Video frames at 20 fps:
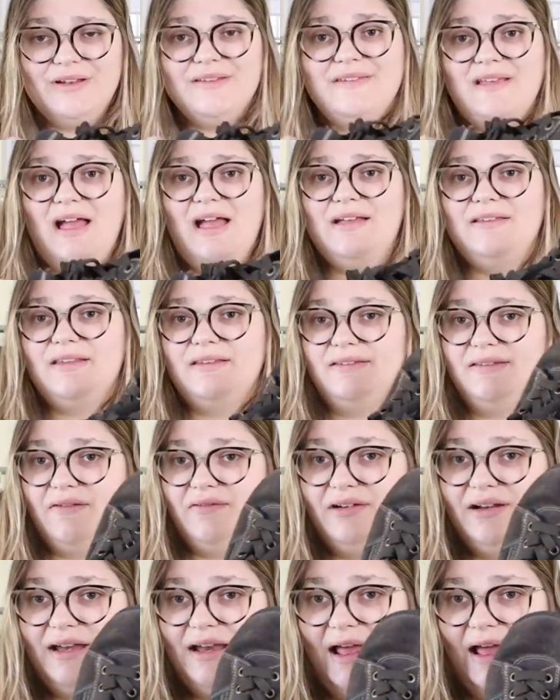in a size
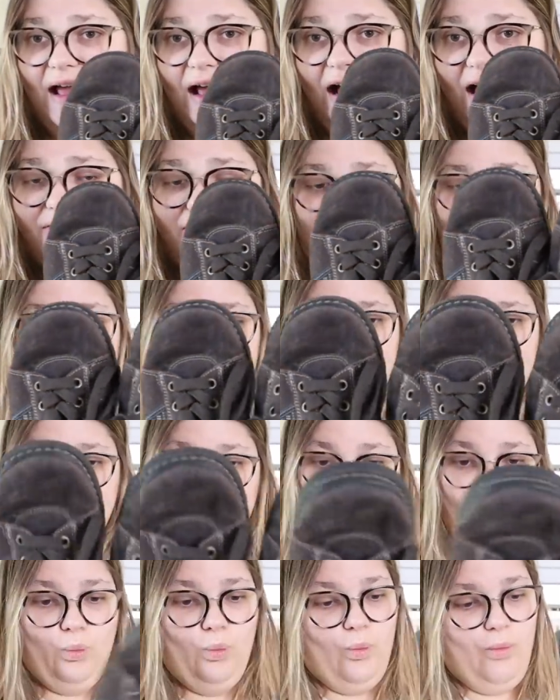seven and a half. I think that's
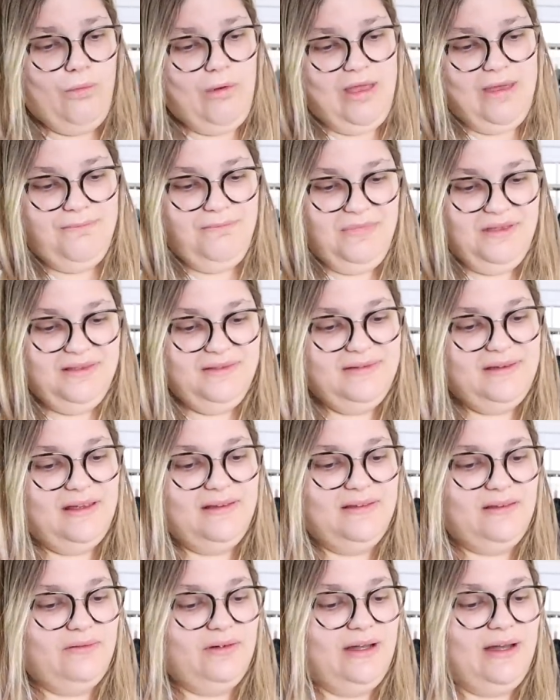a women's
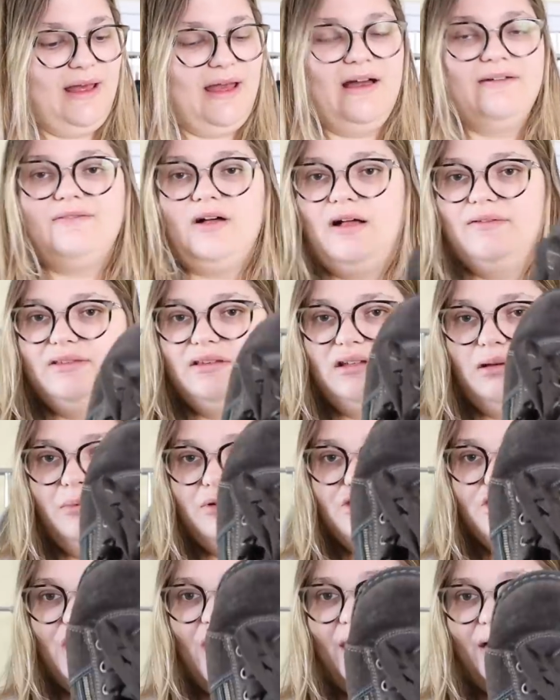size seven and a half. I'll have to
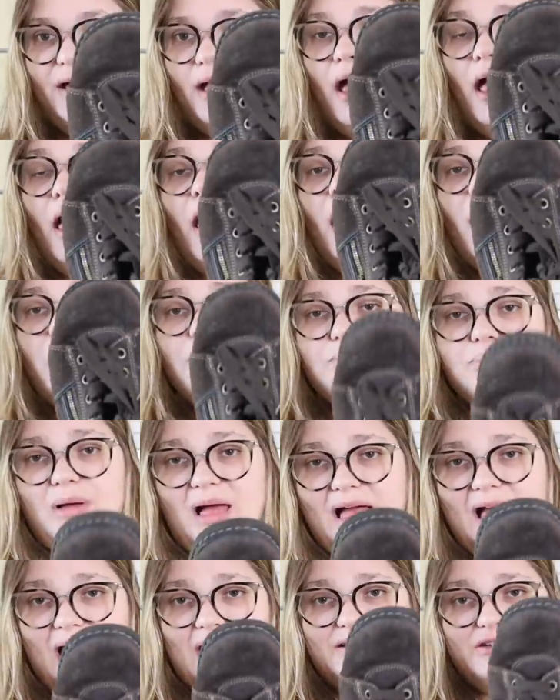double check,
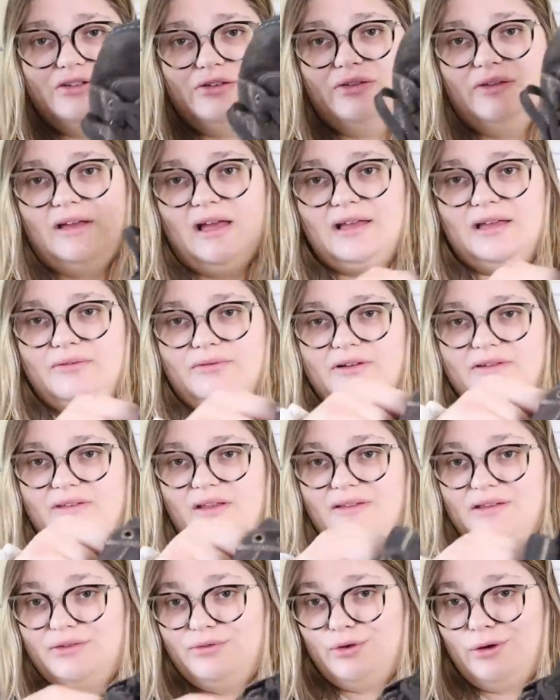but I do think I can
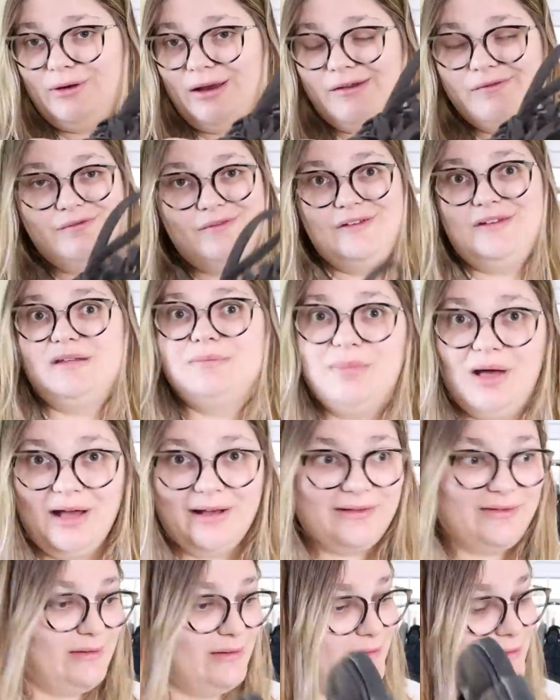resell these for around 50
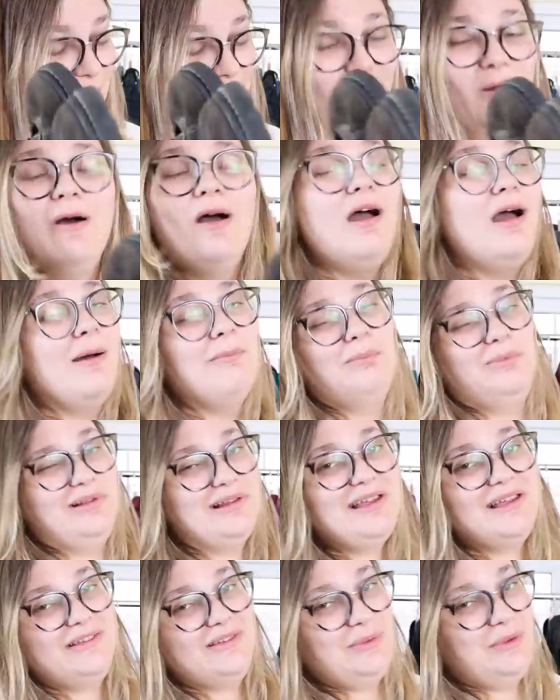bucks. So
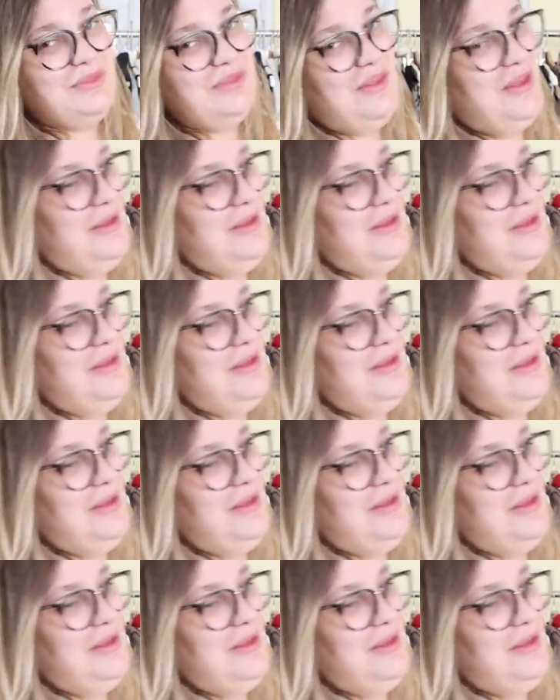pleased with